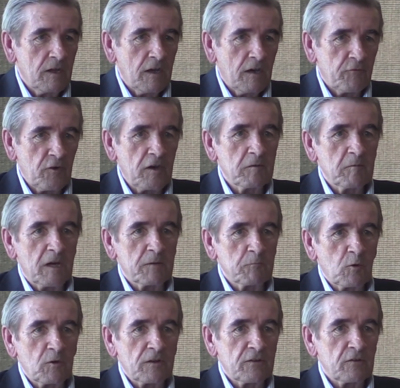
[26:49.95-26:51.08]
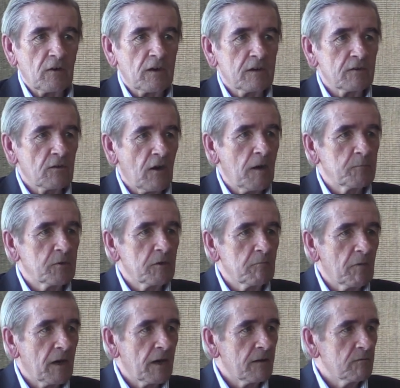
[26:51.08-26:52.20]
A friend of mine more or less got adopted
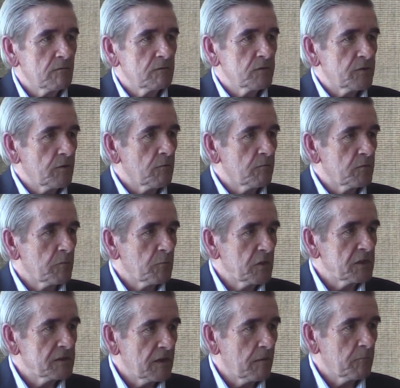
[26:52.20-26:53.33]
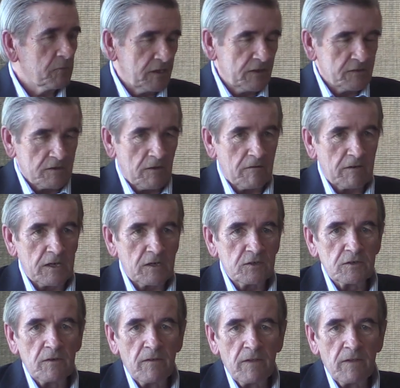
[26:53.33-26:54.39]
by some contemporary kids our age,